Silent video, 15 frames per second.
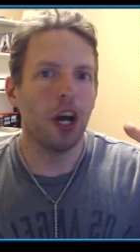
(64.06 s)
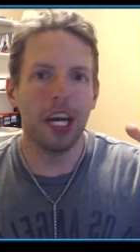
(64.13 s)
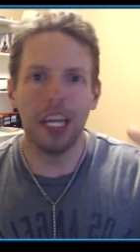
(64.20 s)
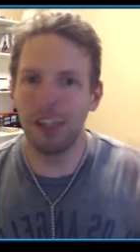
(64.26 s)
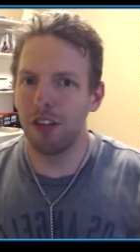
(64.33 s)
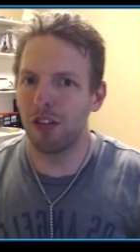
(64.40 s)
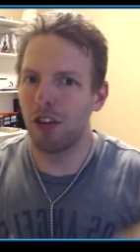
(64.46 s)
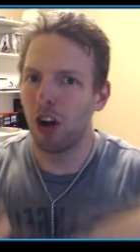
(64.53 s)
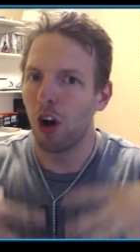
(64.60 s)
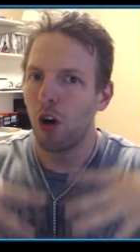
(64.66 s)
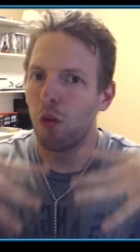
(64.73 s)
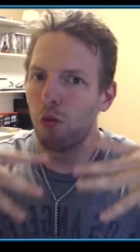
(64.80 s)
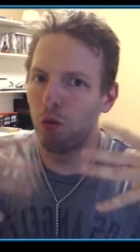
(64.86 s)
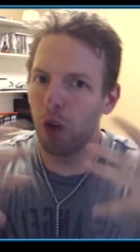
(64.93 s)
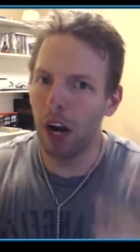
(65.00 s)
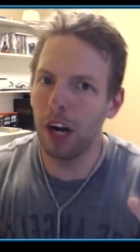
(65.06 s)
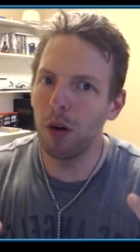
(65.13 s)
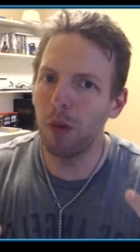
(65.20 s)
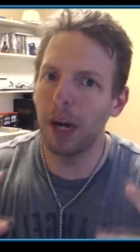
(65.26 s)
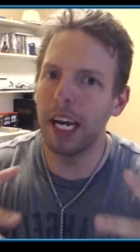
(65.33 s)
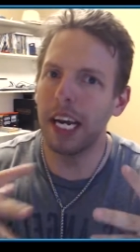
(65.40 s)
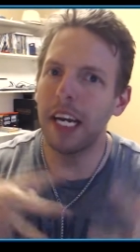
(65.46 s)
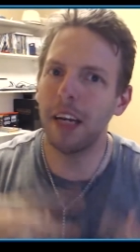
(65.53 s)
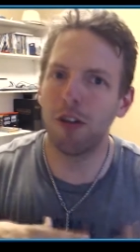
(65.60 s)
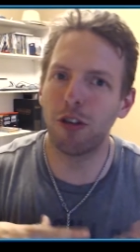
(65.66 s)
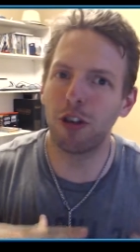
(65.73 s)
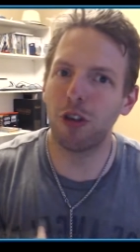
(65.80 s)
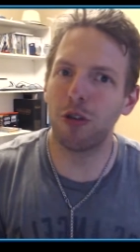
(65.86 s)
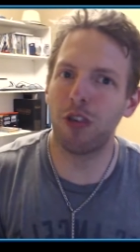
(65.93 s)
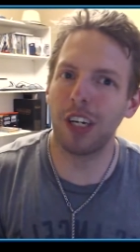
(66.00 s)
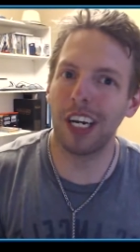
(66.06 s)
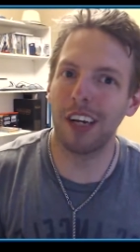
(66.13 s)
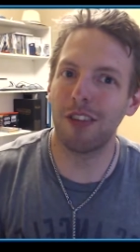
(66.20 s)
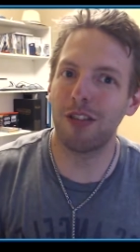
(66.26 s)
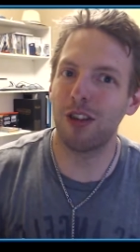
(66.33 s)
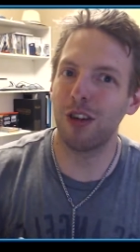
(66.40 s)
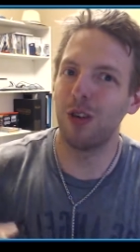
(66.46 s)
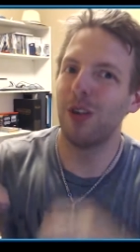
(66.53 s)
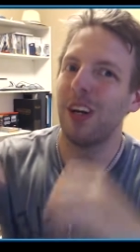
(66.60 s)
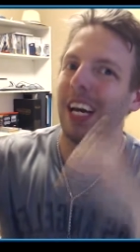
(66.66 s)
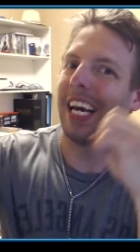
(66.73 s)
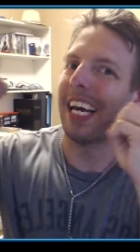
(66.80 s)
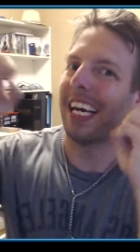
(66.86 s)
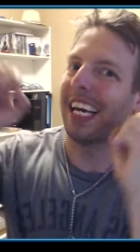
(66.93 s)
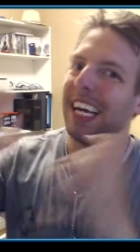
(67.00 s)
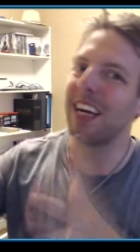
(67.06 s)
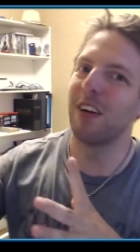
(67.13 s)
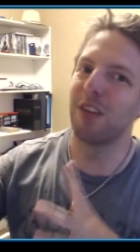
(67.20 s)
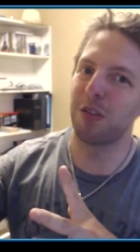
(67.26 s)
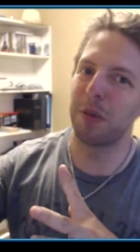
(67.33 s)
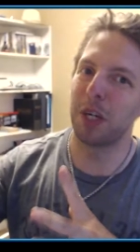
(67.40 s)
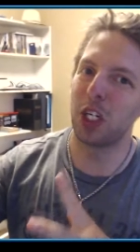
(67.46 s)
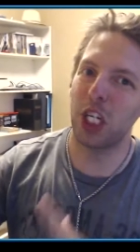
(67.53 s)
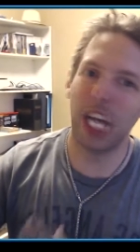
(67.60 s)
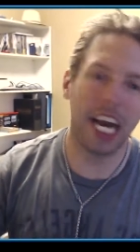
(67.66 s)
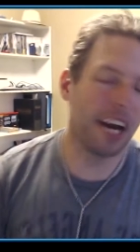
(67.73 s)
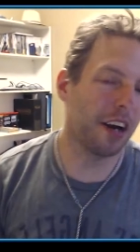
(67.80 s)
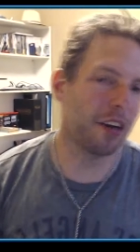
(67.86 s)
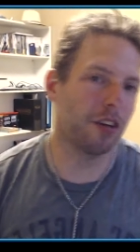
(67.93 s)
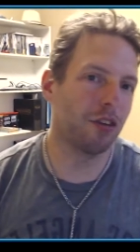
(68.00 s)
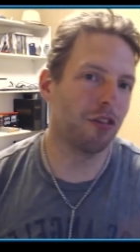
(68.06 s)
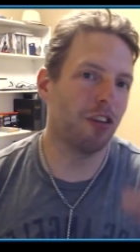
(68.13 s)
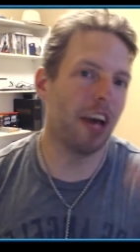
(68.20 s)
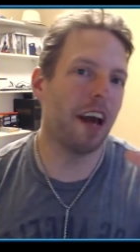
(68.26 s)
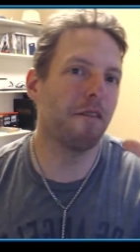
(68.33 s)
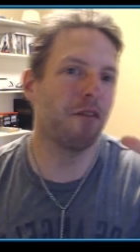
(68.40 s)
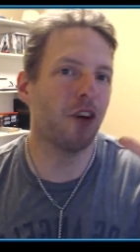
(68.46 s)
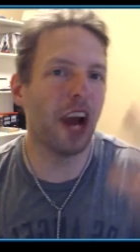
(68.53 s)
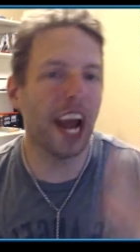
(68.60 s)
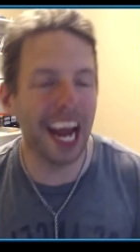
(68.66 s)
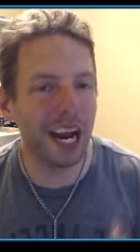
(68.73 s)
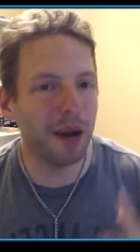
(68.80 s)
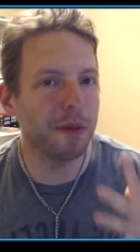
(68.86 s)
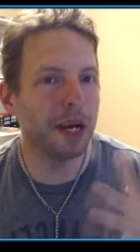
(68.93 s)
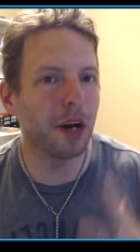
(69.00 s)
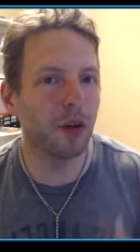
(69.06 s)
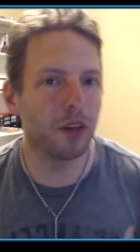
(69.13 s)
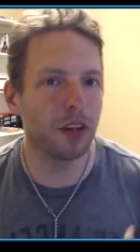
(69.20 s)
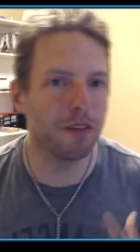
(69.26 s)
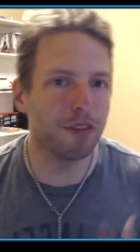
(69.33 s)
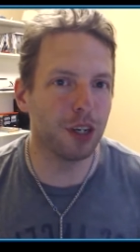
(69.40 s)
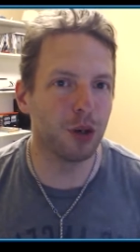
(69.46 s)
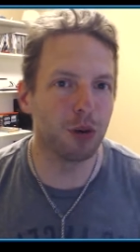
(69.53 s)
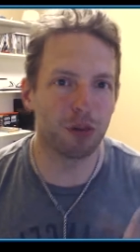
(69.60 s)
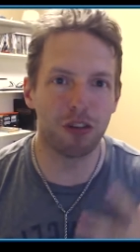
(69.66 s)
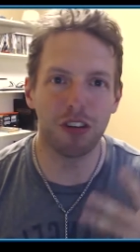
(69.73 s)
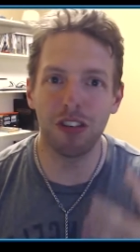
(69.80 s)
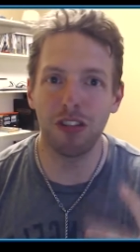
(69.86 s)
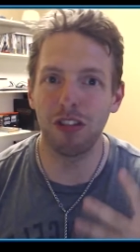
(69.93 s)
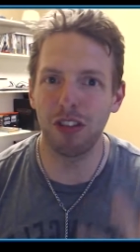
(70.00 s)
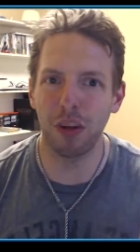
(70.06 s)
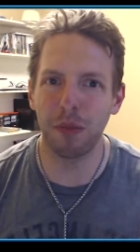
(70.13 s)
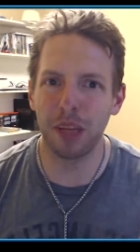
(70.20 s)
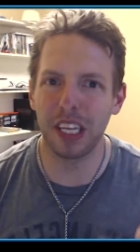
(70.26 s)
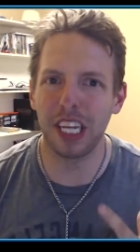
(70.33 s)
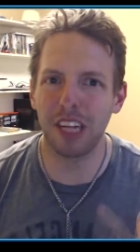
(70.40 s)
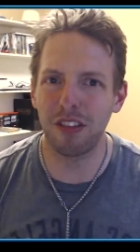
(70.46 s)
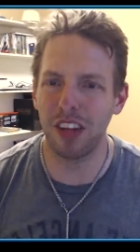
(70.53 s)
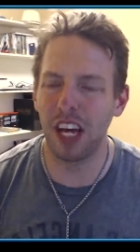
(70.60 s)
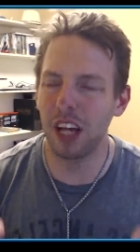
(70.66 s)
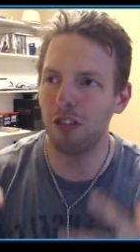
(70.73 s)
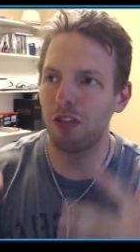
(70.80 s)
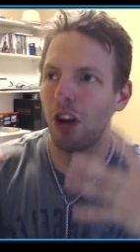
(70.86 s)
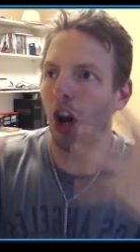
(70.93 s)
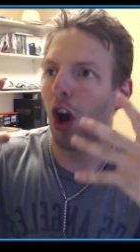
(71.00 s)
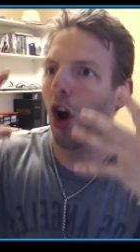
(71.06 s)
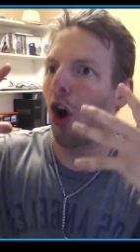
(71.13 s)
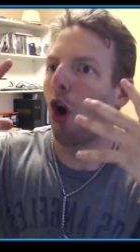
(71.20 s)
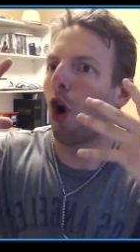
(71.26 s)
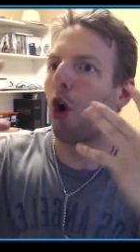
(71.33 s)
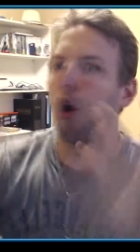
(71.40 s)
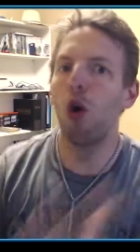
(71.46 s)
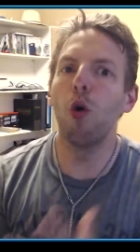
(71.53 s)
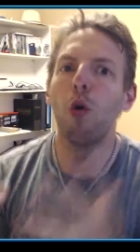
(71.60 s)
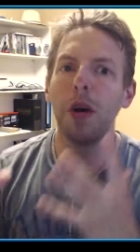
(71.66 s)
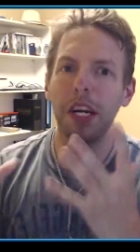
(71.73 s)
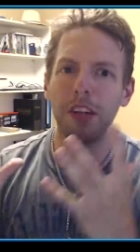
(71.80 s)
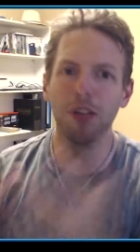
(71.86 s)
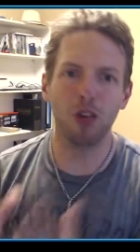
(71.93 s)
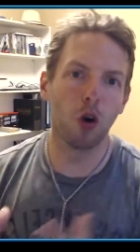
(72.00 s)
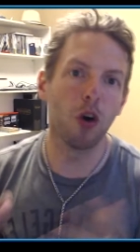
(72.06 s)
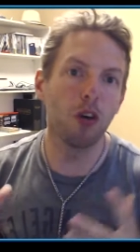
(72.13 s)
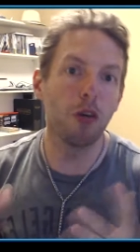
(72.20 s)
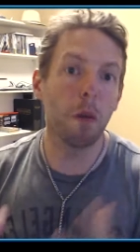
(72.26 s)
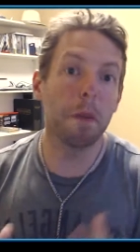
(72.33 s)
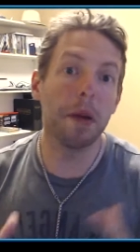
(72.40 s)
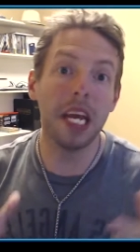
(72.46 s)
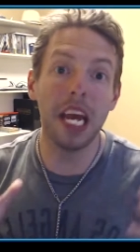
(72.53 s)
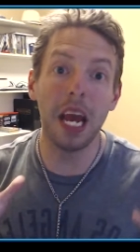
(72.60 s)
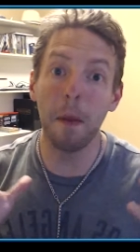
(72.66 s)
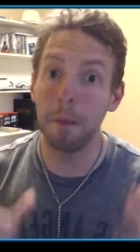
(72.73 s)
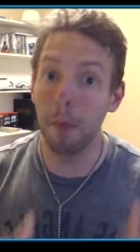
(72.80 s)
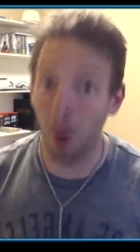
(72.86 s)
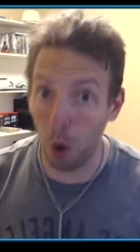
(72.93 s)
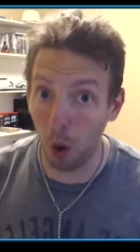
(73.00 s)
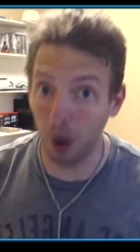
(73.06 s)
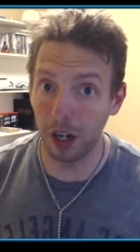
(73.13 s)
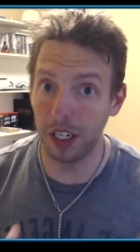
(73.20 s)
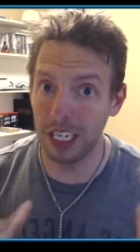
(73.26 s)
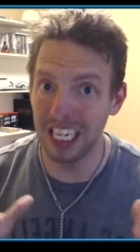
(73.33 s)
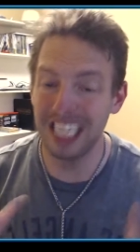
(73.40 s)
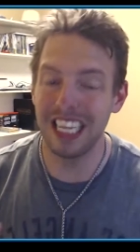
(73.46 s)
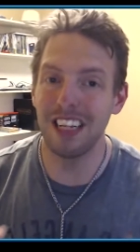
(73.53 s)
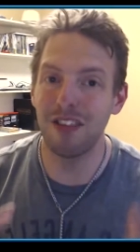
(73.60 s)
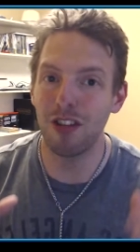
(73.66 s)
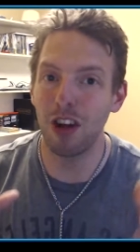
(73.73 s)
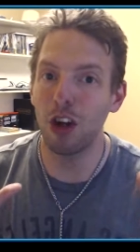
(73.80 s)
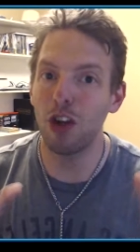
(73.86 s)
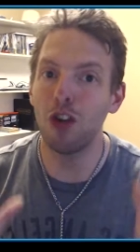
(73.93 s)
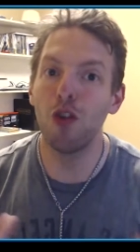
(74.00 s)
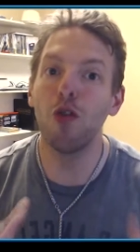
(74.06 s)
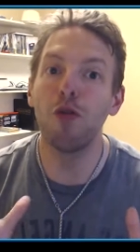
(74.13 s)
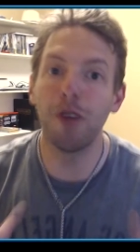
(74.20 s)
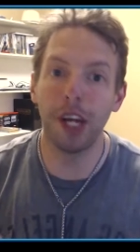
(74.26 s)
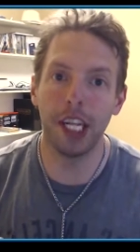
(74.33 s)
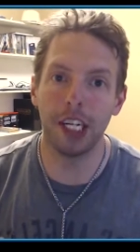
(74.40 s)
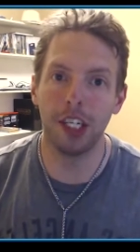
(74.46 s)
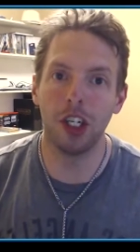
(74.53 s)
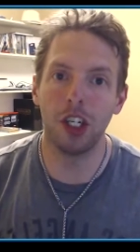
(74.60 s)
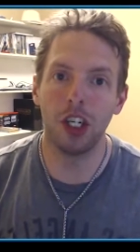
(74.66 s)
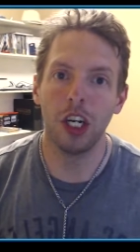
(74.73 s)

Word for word: is right away introducing us to here's a bunch of characters. And for anime only viewers, this is something that says who is going to be important in this new village.